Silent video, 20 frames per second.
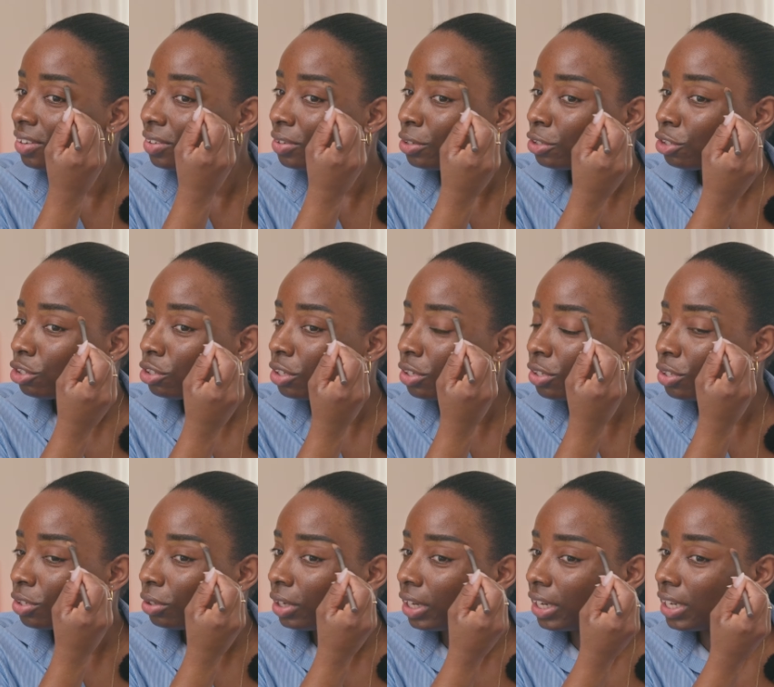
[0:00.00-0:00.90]
which
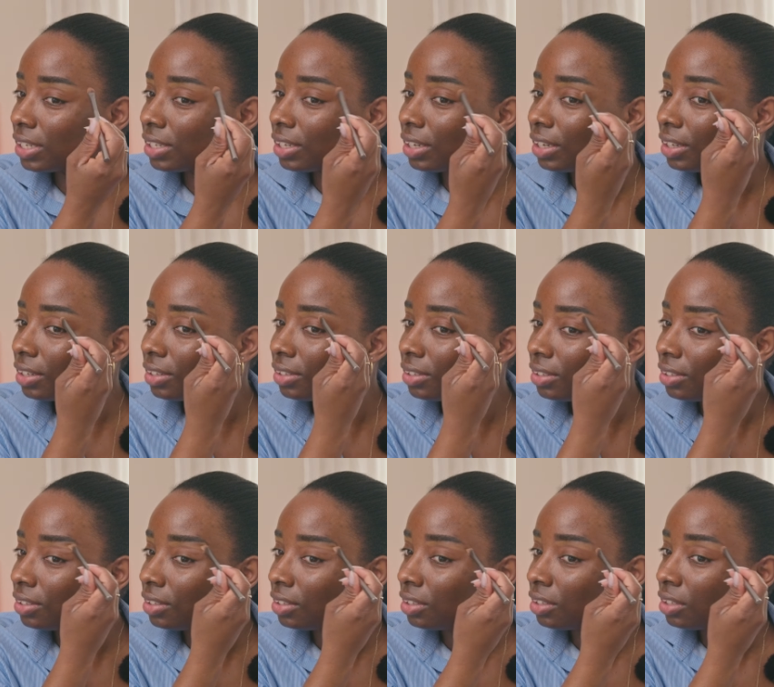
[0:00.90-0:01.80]
looks crazy,
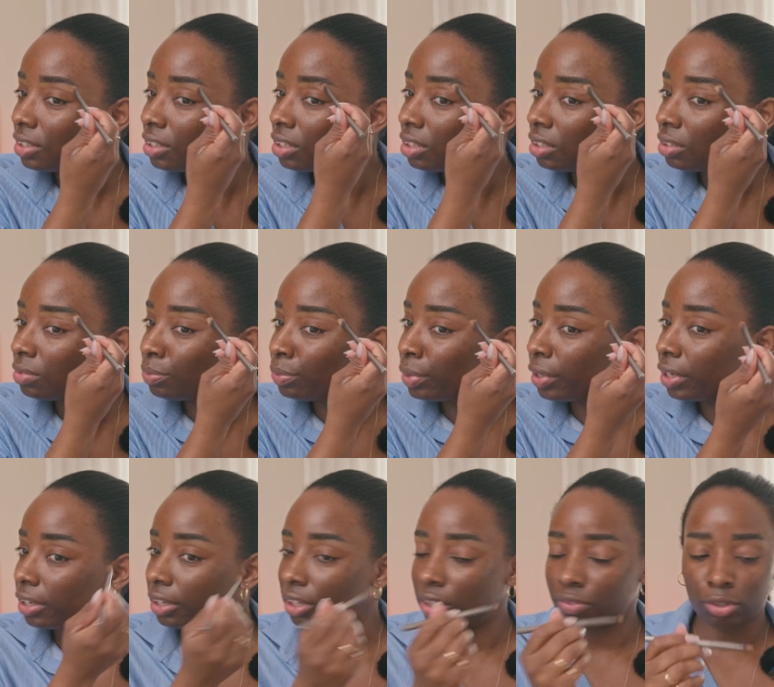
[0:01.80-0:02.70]

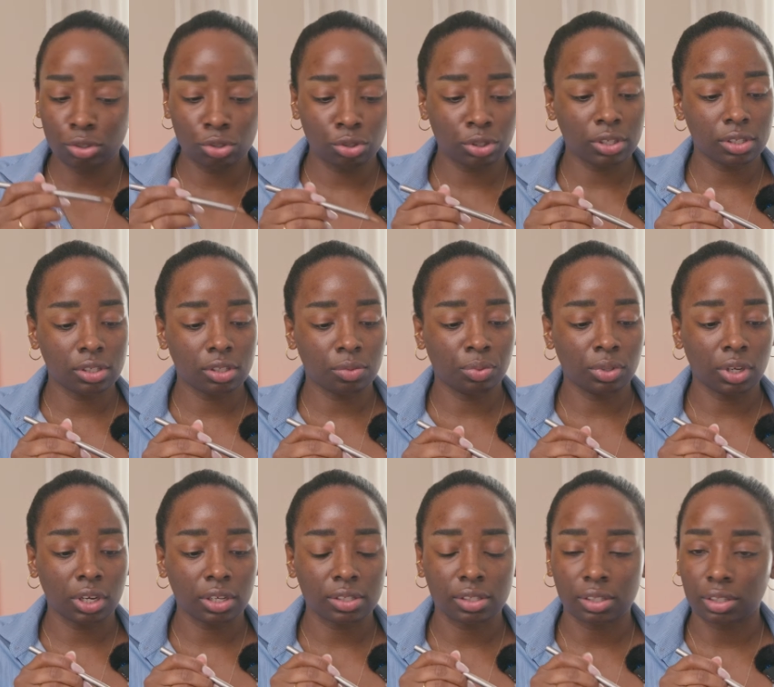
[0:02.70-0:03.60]
but if you trust the
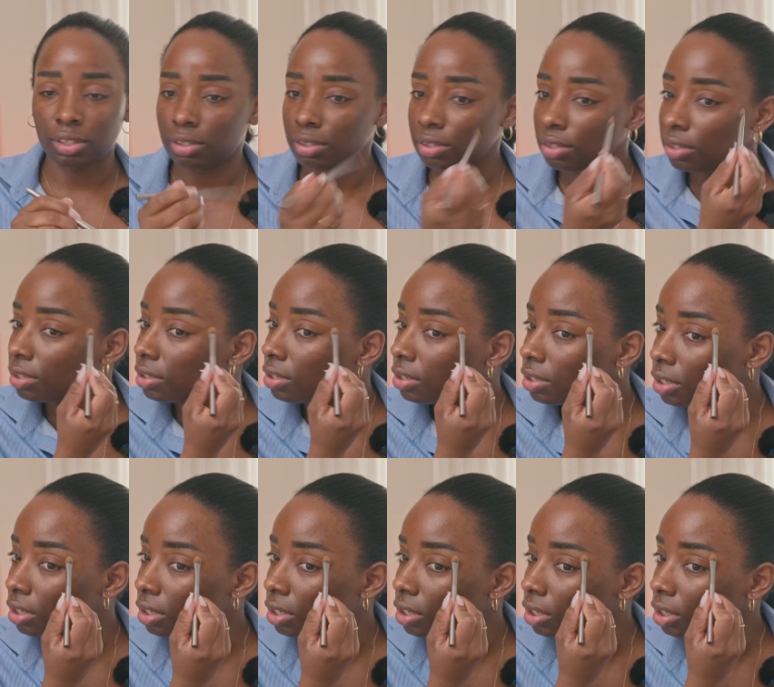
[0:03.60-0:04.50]
process,
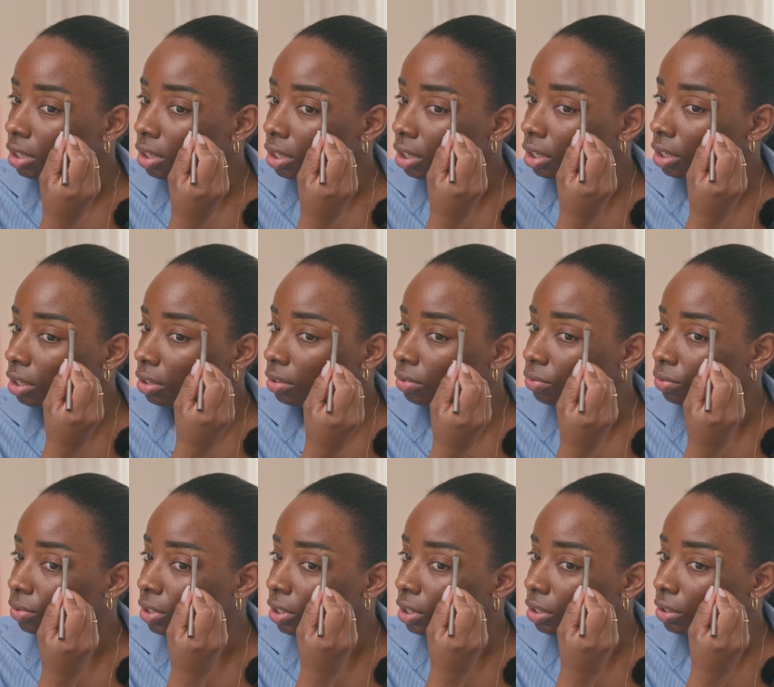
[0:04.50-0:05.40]
it
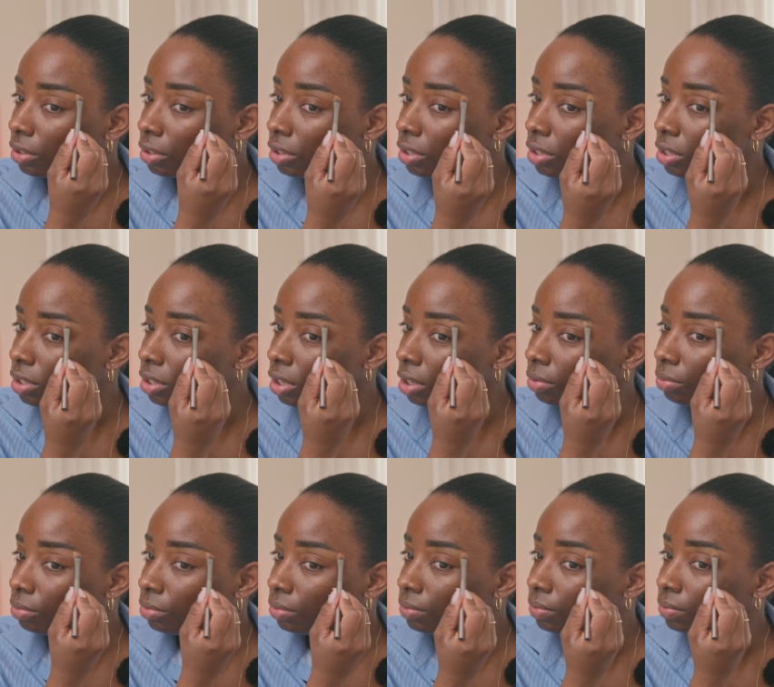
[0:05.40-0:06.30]
yields
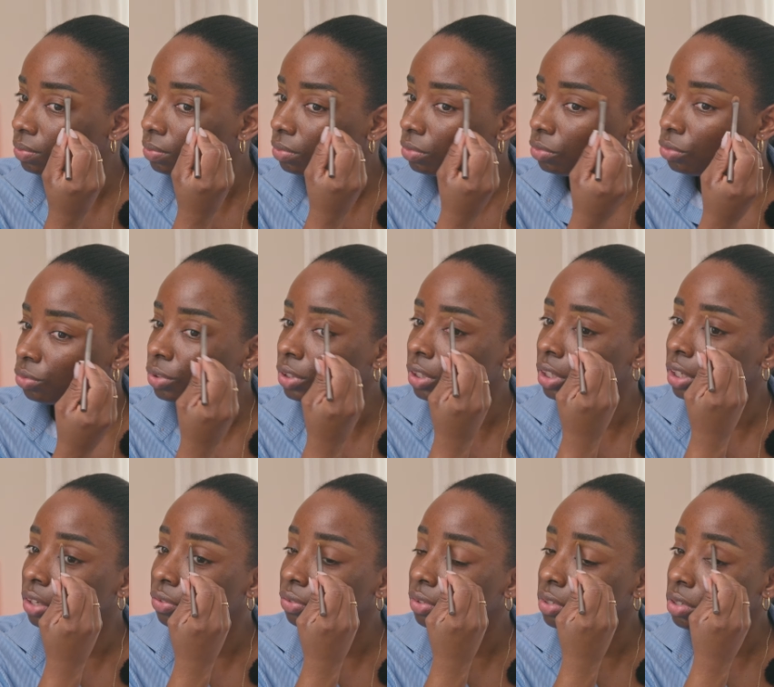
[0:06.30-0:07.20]
some really
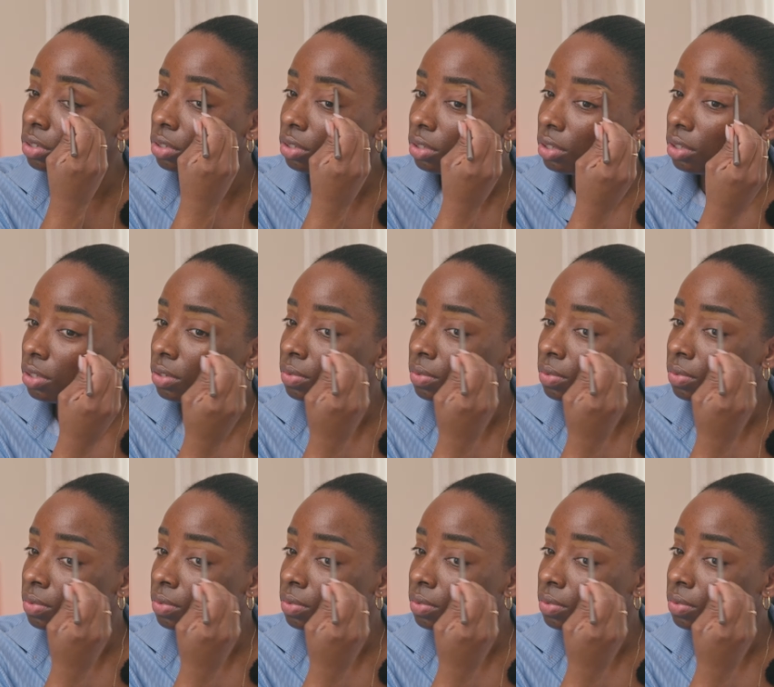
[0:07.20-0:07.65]
good results.